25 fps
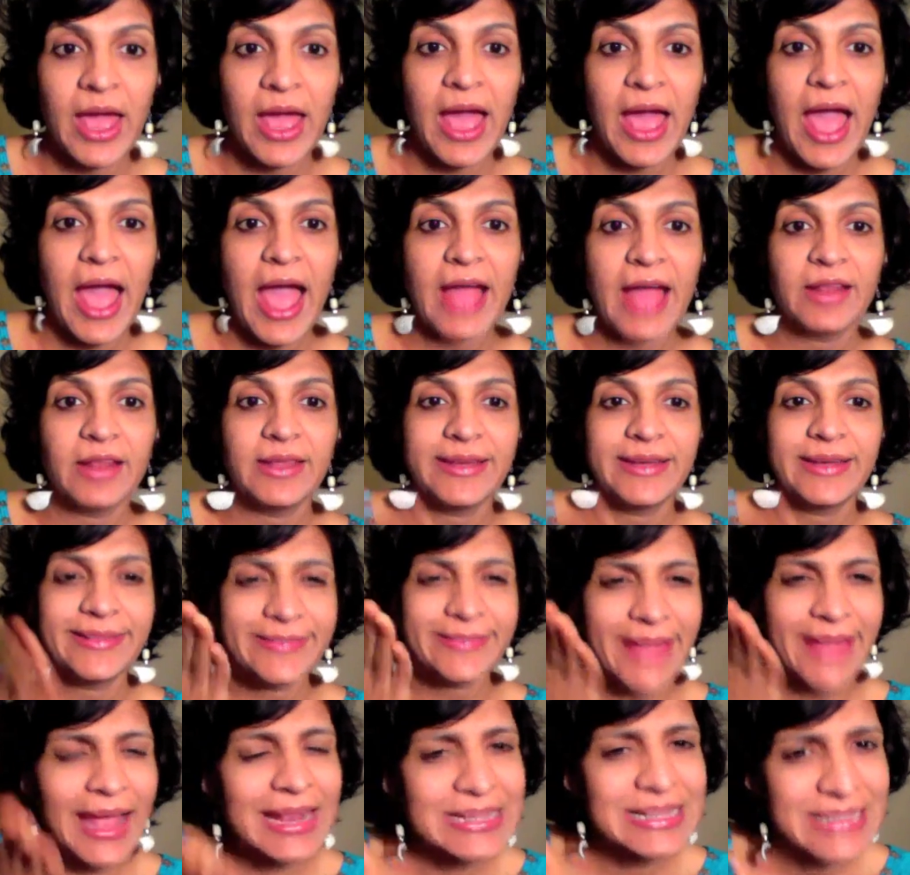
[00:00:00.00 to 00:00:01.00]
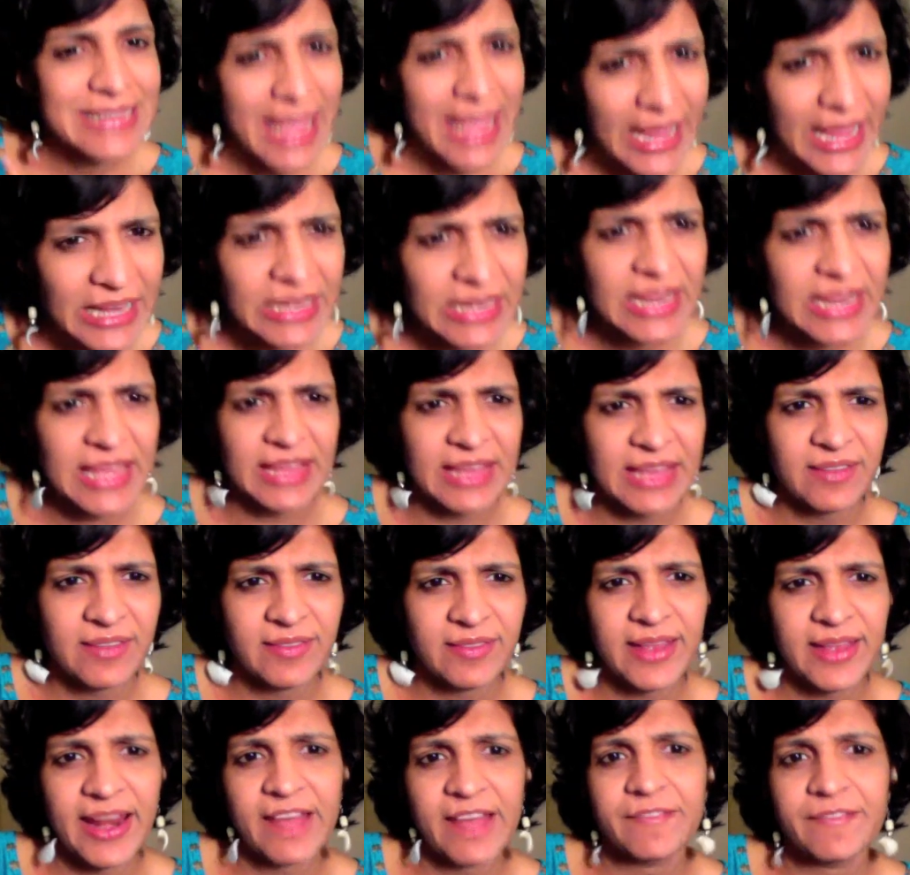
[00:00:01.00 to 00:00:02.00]
and the exact techniques
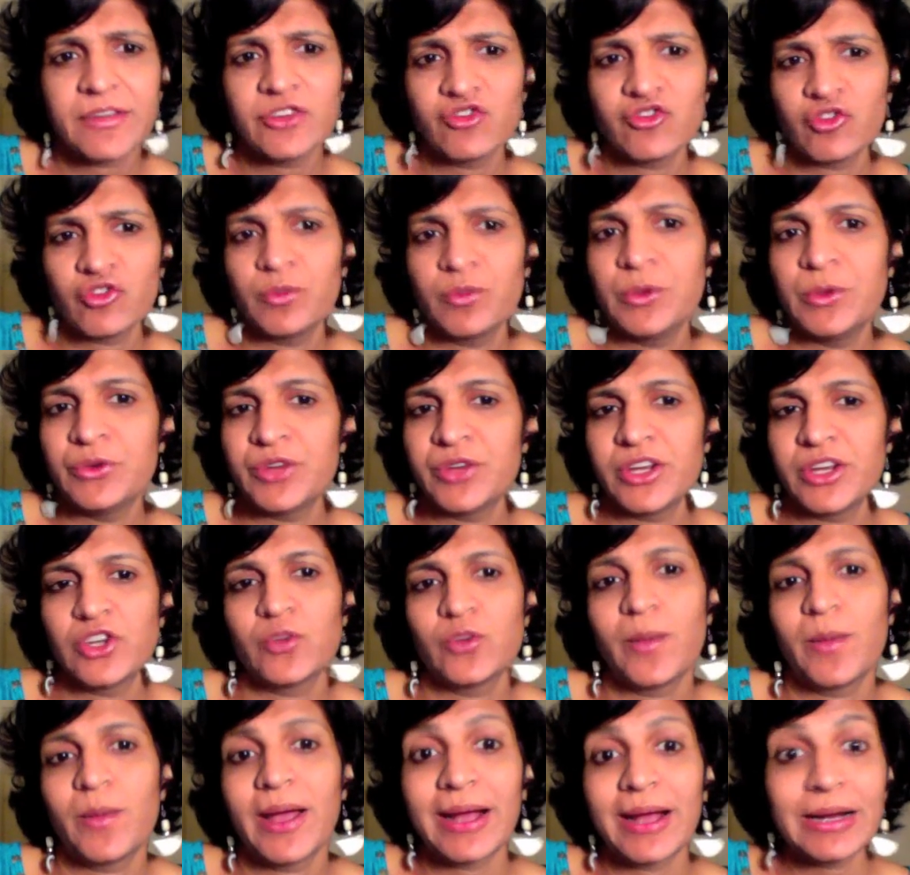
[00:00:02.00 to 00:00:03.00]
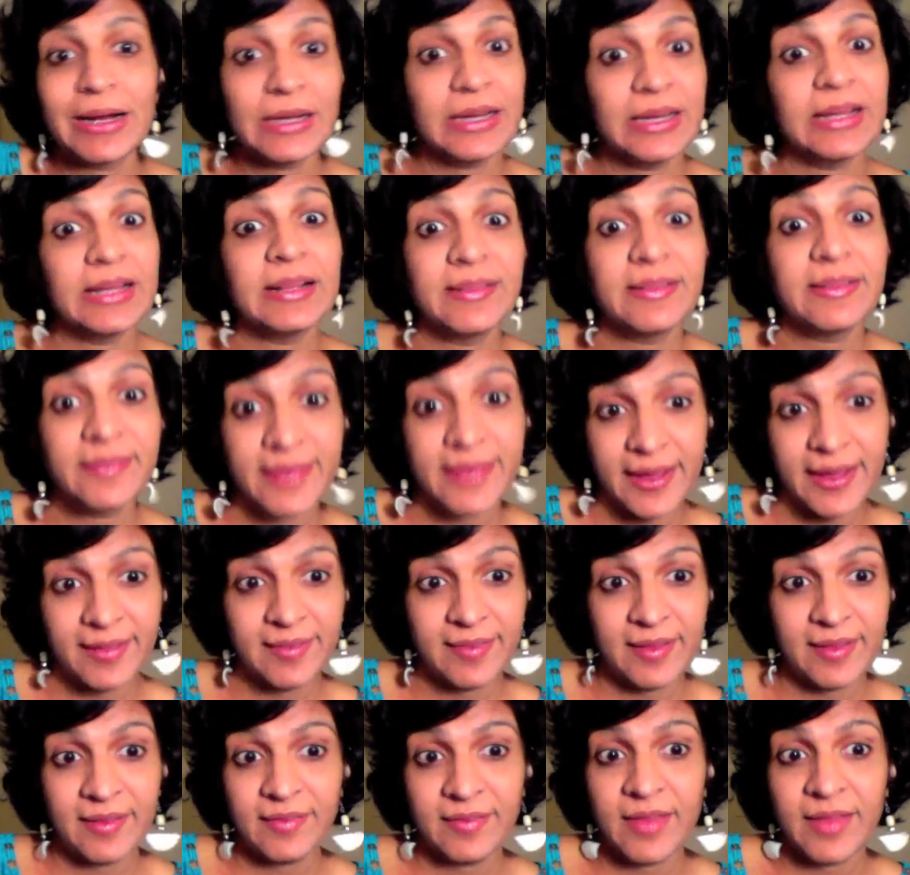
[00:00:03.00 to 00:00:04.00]
that have contributed to my clinical
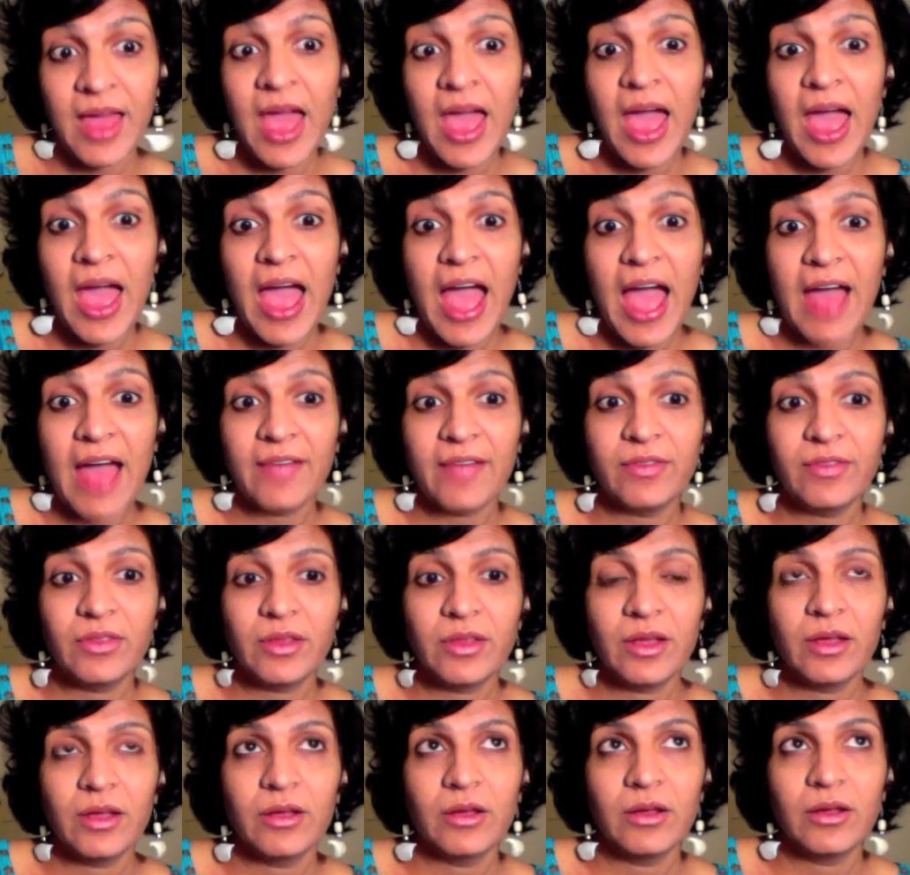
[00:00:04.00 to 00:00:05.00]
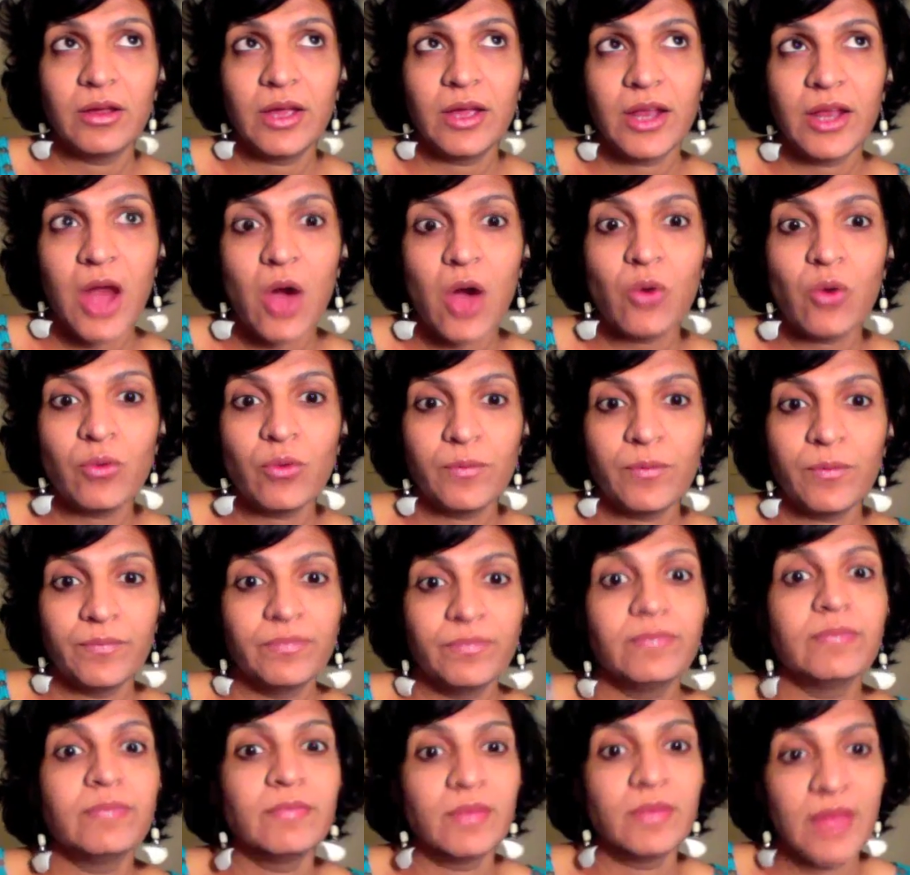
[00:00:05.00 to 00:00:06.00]
success, and
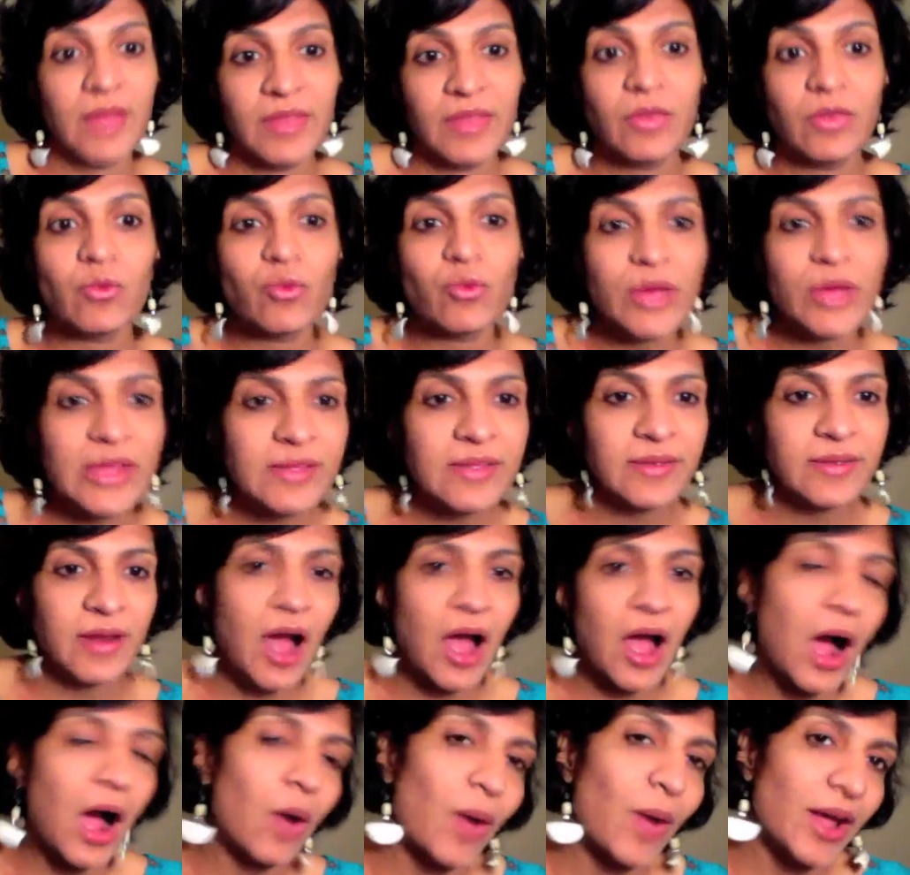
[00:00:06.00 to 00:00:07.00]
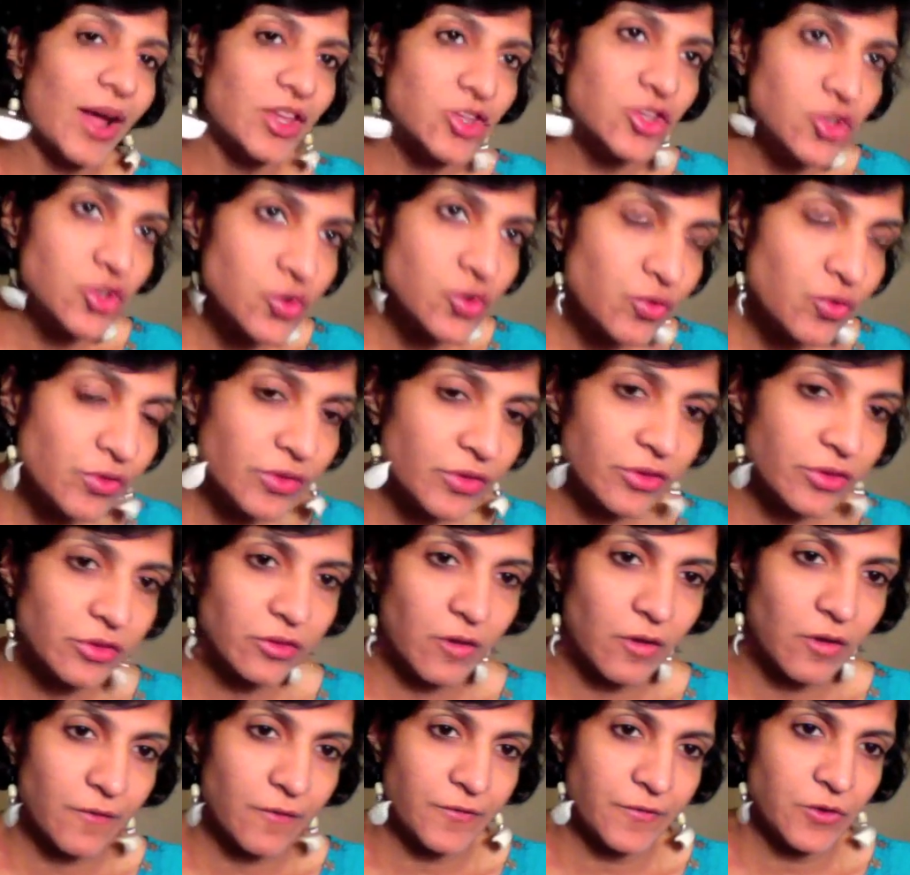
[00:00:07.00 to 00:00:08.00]
then the reason how I use this
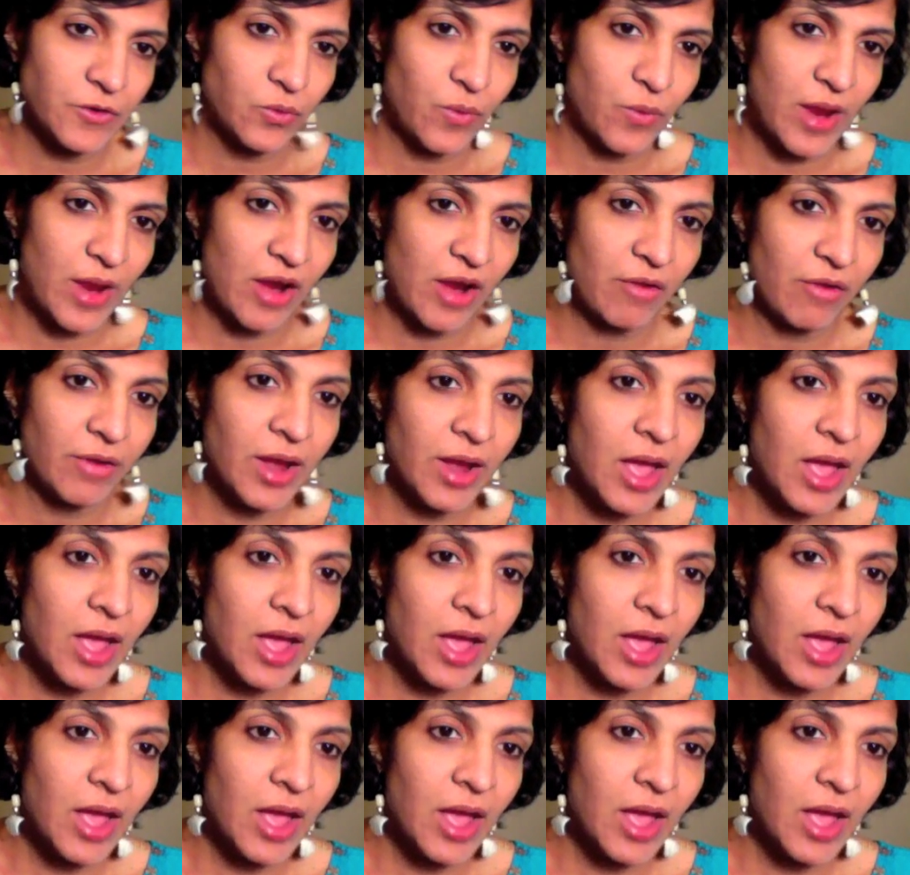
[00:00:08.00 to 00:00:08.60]
software.